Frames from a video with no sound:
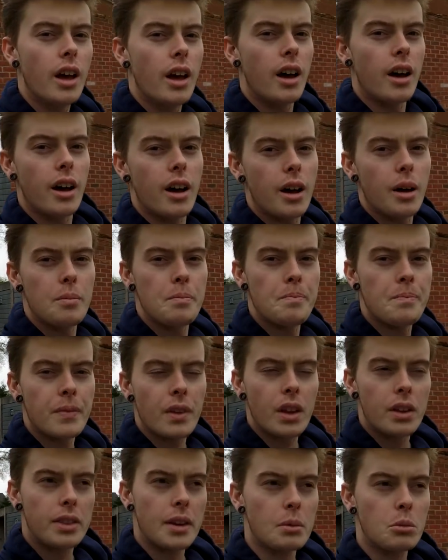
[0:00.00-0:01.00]
Now I'm
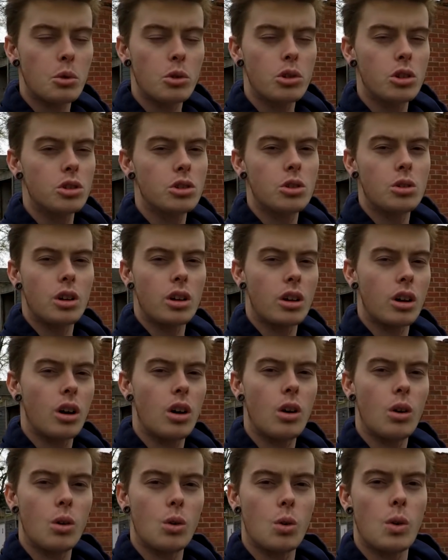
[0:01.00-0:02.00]
not going to do like a
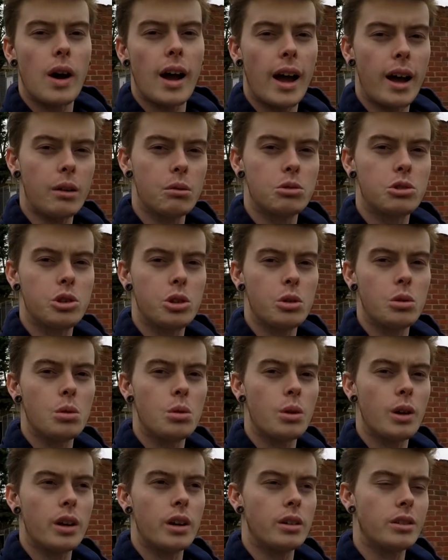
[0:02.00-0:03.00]
whole how-to
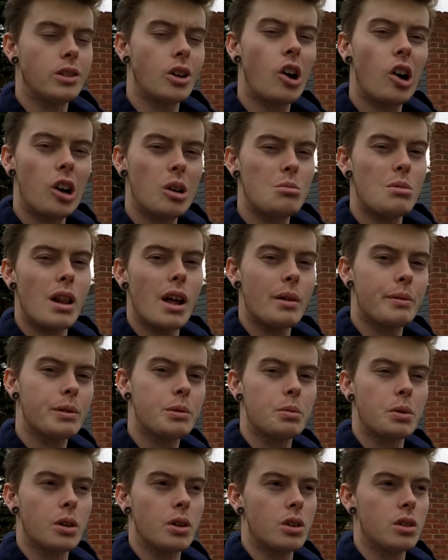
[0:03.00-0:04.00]
and time lapse
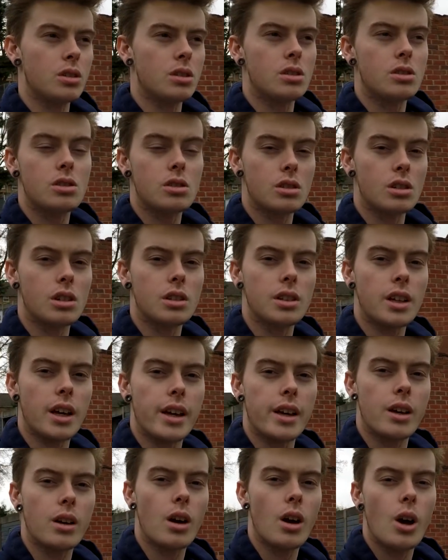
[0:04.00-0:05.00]
because this is going to
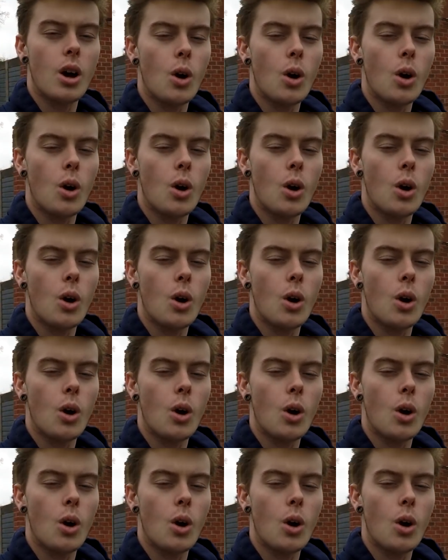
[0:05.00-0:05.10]
take